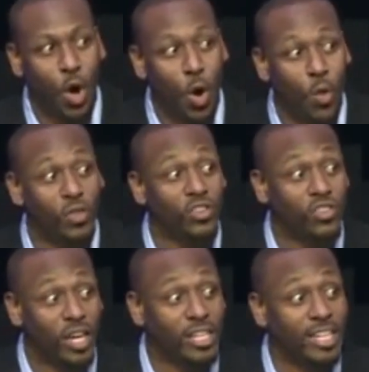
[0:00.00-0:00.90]
all of a
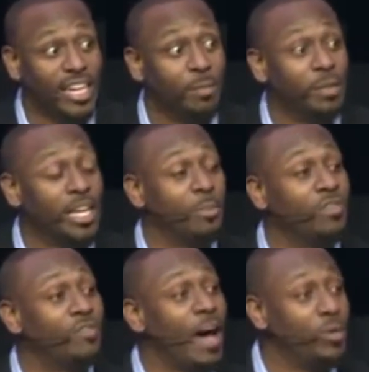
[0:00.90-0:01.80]
sudden it
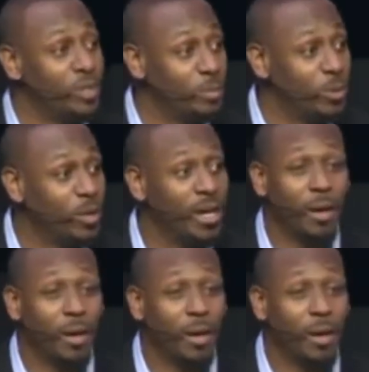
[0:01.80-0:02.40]
becomes valuable